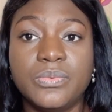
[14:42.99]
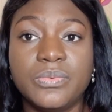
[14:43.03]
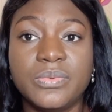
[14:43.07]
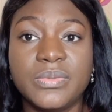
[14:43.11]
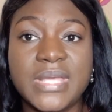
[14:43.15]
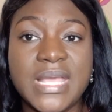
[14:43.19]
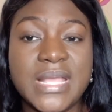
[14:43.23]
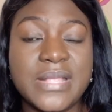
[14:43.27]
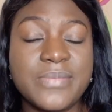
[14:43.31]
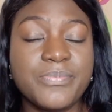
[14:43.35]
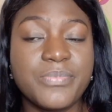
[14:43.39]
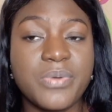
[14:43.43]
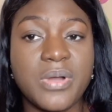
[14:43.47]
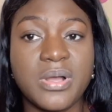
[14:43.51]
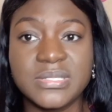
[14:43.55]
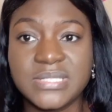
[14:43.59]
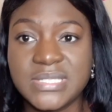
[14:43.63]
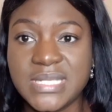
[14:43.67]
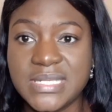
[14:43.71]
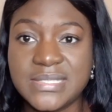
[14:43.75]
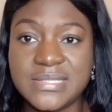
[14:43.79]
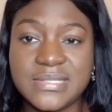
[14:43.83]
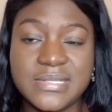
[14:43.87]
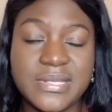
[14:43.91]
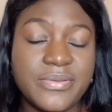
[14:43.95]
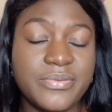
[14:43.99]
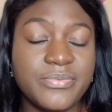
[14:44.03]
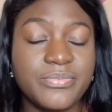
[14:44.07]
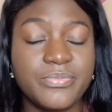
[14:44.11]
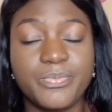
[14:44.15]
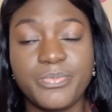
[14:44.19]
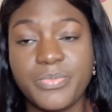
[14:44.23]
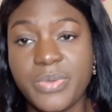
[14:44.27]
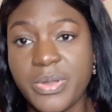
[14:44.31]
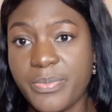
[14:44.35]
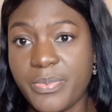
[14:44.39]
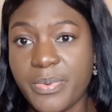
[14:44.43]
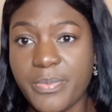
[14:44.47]
can process the
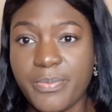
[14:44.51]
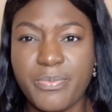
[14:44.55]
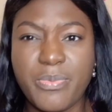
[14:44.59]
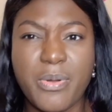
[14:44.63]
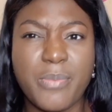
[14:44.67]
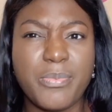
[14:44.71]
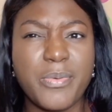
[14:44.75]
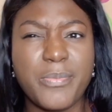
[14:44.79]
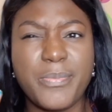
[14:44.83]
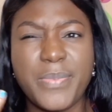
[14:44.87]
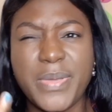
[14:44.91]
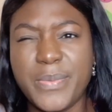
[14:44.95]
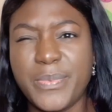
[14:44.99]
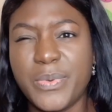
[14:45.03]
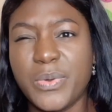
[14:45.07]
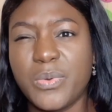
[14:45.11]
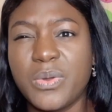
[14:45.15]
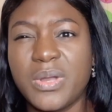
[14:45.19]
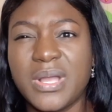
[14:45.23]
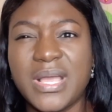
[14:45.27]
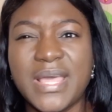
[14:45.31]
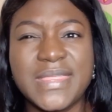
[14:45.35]
proper paperwork.